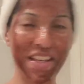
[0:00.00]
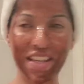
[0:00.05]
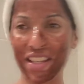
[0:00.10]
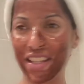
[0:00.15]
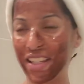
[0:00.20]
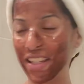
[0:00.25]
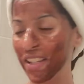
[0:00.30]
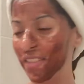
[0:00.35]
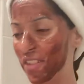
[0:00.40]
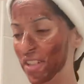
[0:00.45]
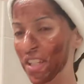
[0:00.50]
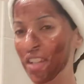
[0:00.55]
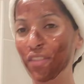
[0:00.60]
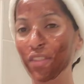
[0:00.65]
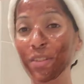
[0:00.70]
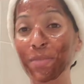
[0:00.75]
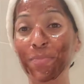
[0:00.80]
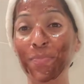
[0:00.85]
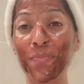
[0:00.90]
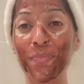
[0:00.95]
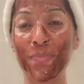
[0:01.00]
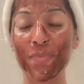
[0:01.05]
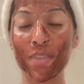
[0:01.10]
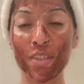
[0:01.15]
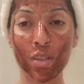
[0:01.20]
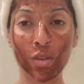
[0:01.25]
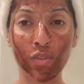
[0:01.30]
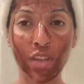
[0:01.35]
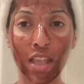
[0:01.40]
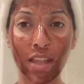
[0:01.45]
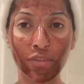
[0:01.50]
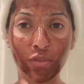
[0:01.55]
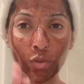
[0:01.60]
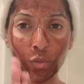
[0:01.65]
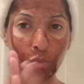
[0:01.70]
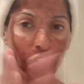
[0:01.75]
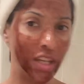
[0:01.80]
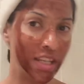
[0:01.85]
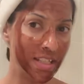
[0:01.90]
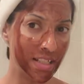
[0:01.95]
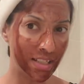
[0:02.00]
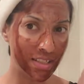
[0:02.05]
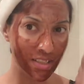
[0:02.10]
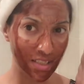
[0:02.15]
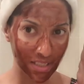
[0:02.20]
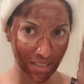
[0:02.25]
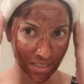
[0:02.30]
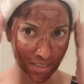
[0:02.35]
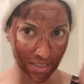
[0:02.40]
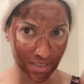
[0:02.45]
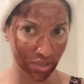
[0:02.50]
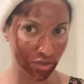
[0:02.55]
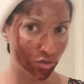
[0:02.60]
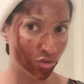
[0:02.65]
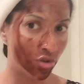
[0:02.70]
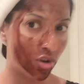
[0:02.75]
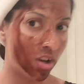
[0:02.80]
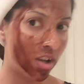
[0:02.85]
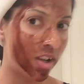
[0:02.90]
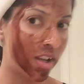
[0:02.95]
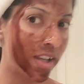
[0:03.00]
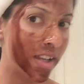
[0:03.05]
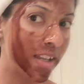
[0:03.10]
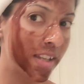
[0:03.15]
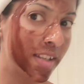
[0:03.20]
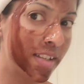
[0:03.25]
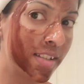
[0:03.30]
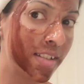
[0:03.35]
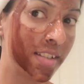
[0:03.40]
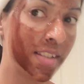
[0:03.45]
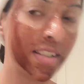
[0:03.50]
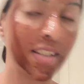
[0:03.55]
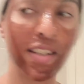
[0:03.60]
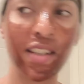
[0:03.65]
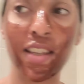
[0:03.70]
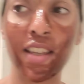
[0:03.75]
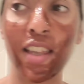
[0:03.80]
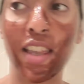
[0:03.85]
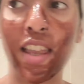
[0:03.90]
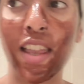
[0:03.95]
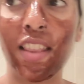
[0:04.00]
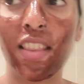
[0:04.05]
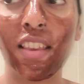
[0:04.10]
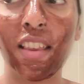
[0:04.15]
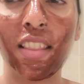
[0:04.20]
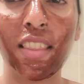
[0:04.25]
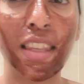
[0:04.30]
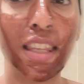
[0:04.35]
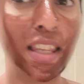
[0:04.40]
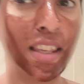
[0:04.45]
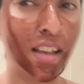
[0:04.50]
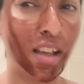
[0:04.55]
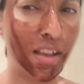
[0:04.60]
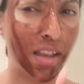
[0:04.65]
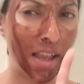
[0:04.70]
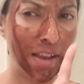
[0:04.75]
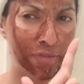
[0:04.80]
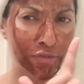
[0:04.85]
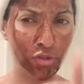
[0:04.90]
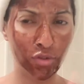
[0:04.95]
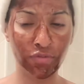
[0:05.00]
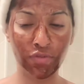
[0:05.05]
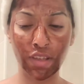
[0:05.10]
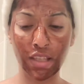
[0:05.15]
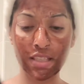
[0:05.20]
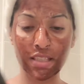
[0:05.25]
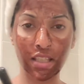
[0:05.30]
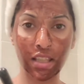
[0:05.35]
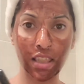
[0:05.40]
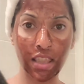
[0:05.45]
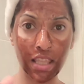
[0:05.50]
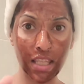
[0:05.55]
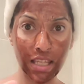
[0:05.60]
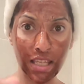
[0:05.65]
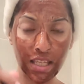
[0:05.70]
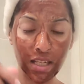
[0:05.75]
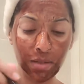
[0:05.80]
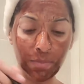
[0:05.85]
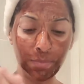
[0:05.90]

Can I have a towel? So we have to wait until it's dry. And I think I have to fix a little